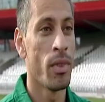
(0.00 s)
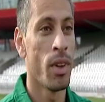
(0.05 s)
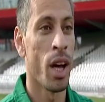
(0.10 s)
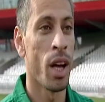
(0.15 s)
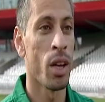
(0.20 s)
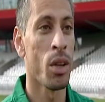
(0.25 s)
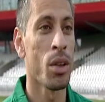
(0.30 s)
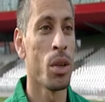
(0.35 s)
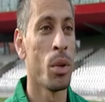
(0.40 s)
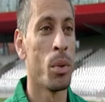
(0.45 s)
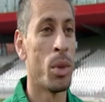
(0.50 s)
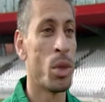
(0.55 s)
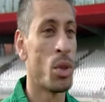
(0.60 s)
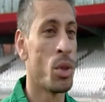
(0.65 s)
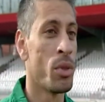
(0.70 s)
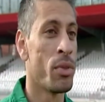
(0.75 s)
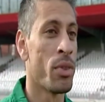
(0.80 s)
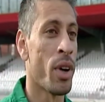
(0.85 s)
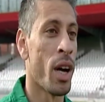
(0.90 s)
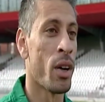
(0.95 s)
I don't think we'd be
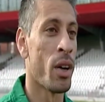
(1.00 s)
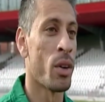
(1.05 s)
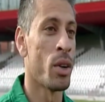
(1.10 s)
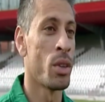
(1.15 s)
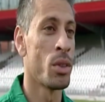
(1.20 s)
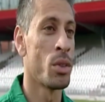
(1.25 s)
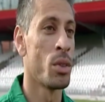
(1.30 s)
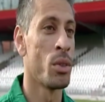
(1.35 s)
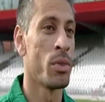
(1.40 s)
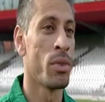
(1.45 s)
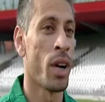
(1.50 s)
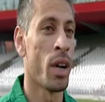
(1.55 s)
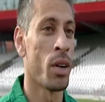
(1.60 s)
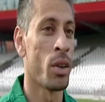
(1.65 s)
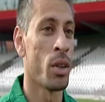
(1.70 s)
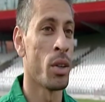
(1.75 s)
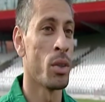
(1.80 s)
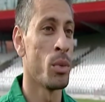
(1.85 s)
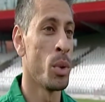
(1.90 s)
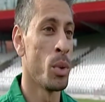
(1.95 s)
too far
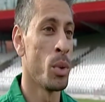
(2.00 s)
wrong.